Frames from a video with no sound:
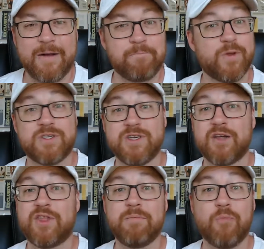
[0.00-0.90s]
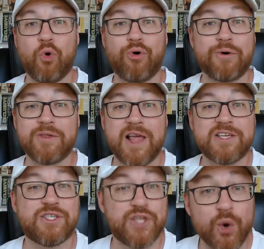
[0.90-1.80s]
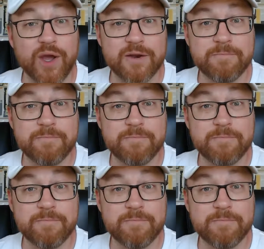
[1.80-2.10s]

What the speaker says: There's nothing more or less to it.